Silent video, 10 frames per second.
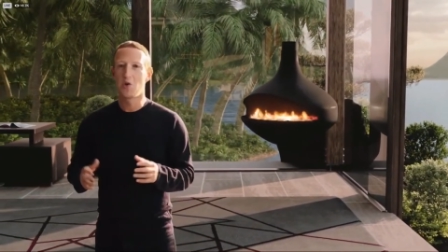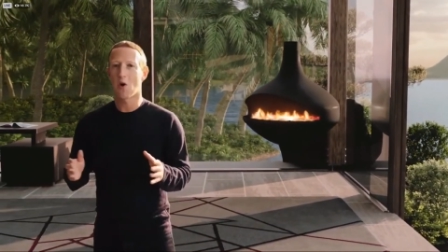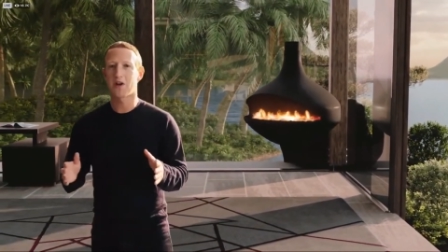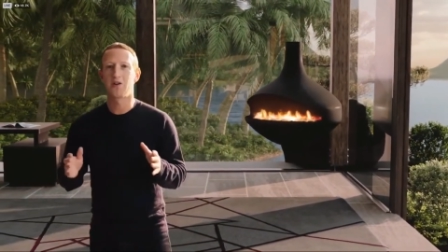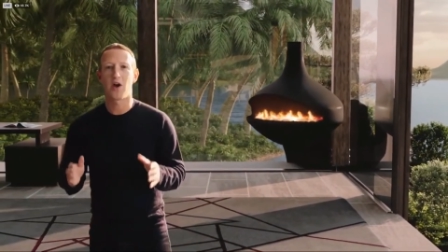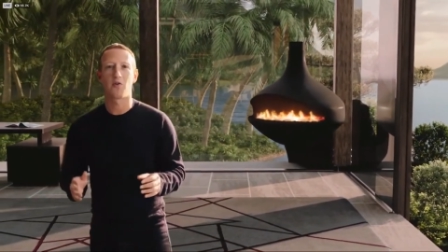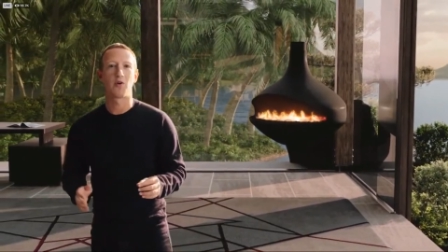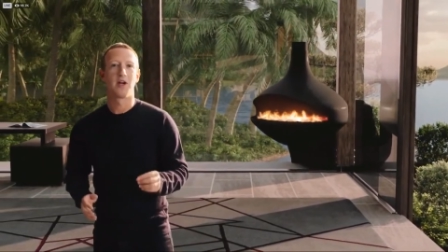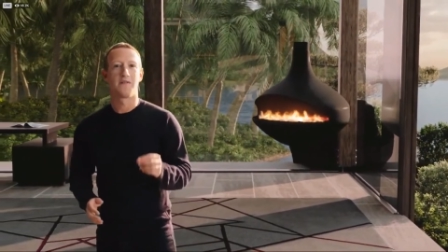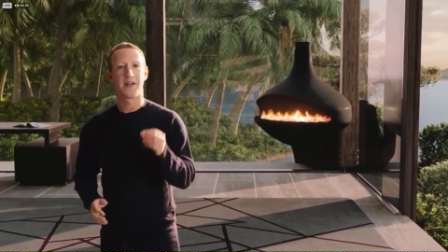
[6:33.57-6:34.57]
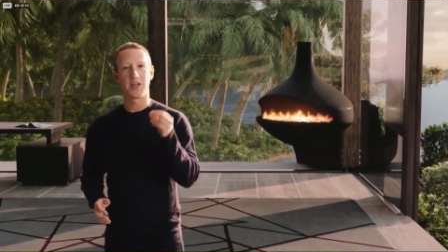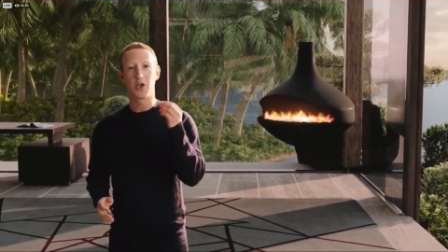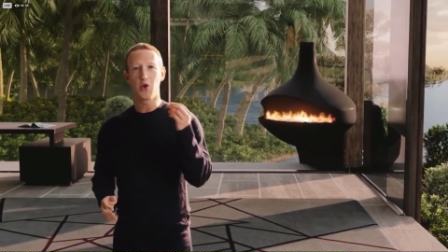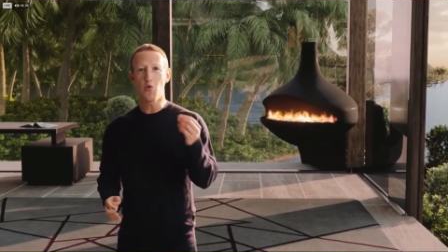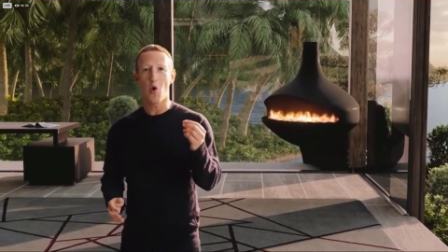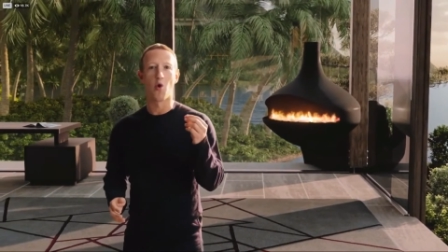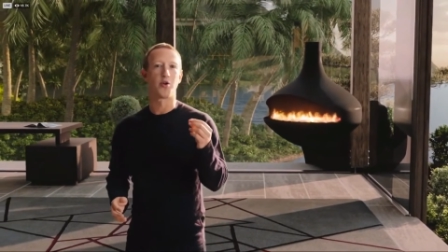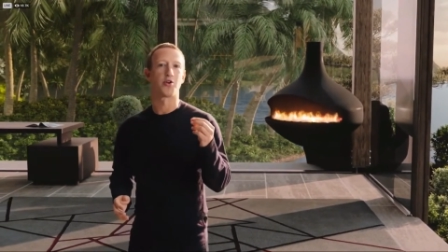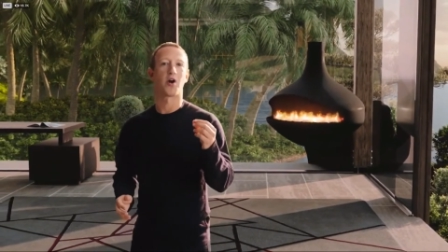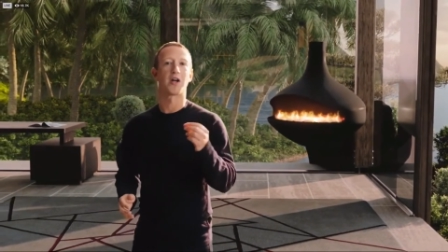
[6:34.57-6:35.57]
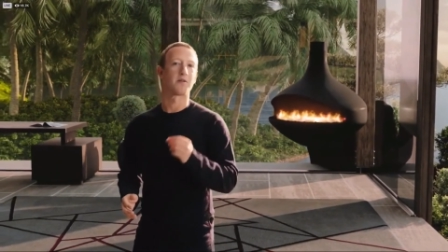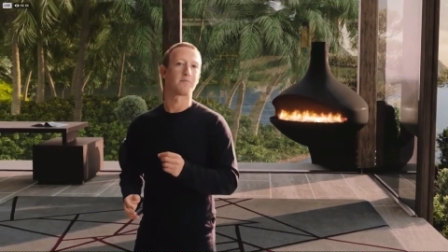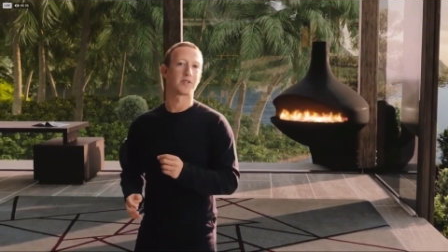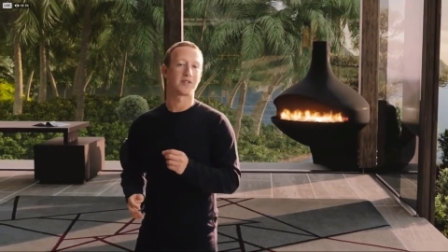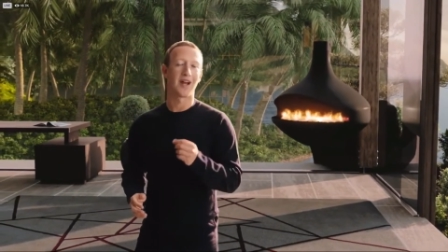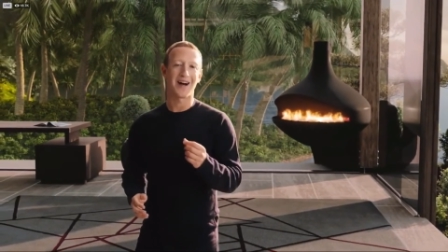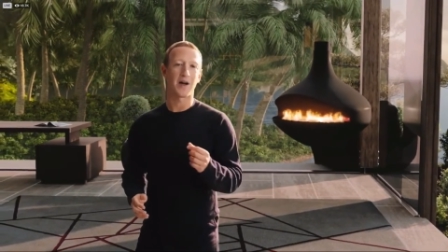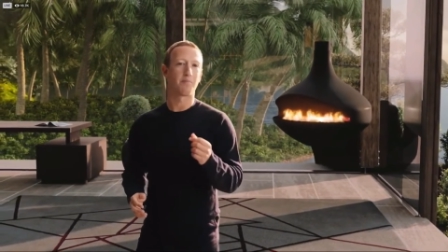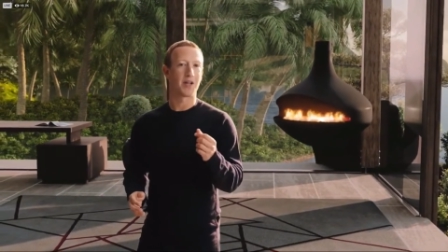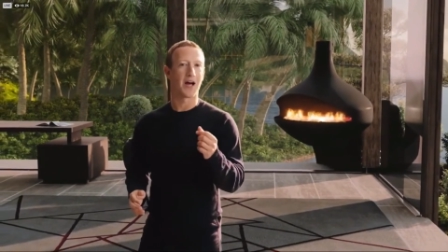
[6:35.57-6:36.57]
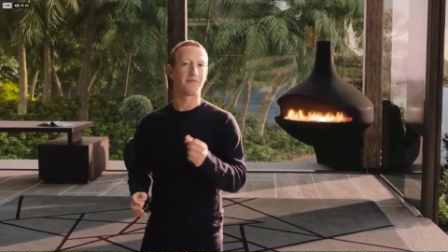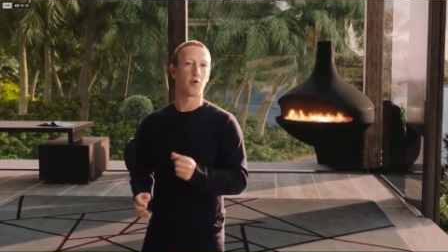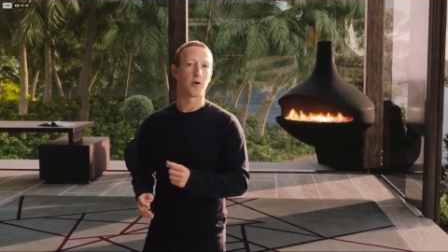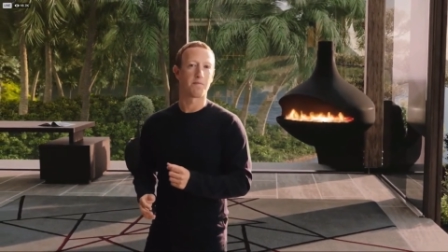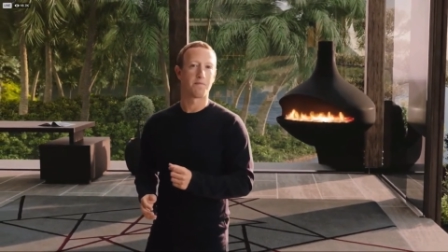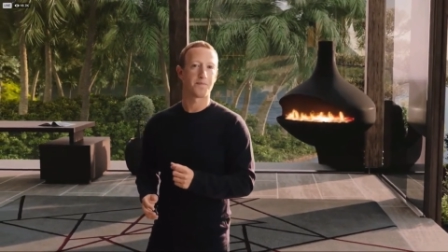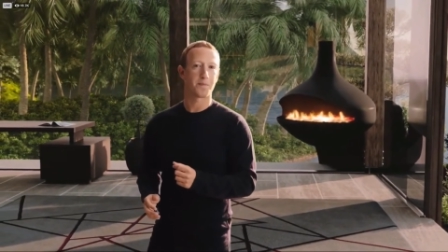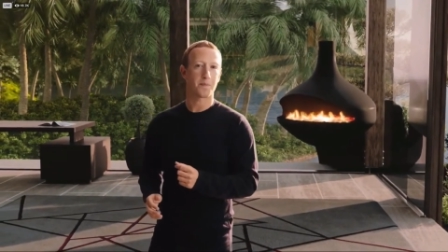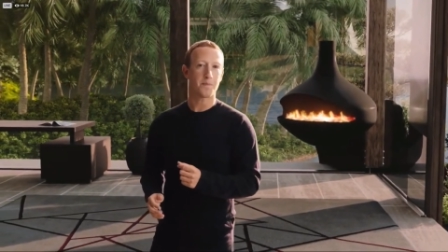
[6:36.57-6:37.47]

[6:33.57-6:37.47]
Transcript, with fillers: You want to know that you own your items, not a platform.